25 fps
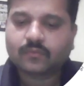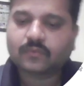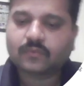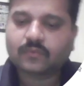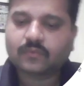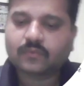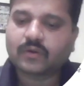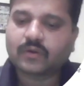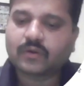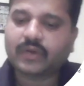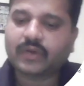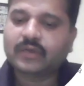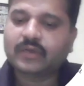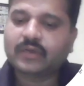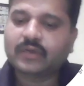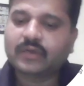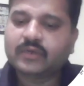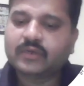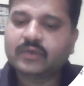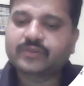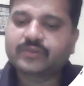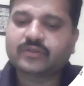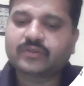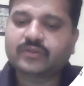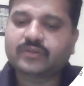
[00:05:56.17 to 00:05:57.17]
Okay,
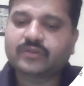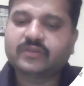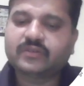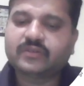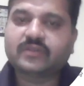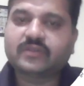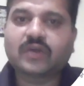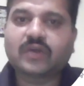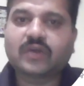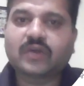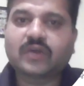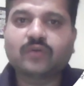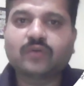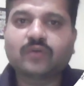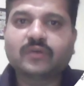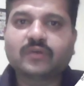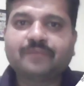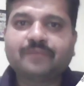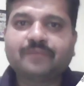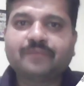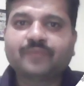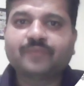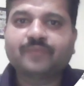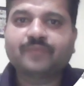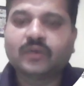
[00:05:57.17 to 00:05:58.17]
so this is how
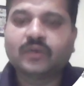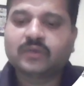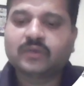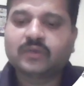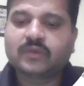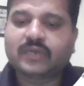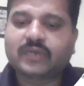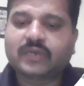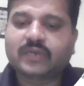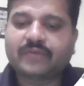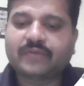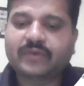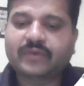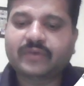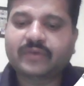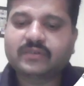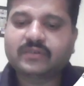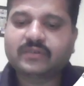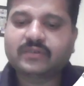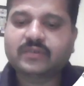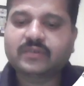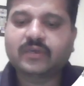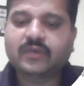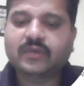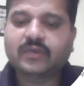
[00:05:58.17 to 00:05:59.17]
the
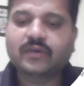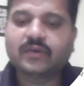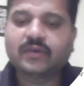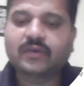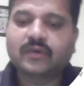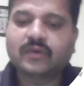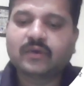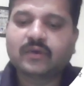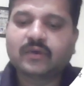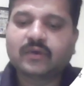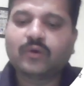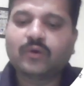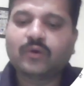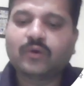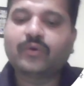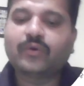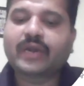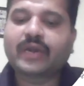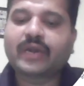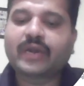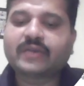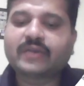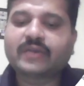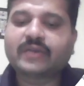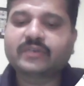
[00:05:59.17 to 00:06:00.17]
device
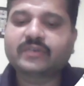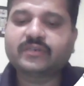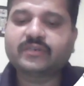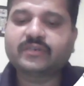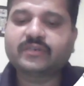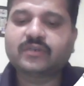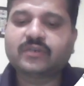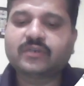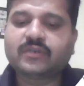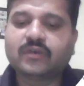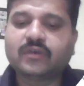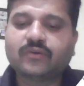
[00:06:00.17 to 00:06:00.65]
orients its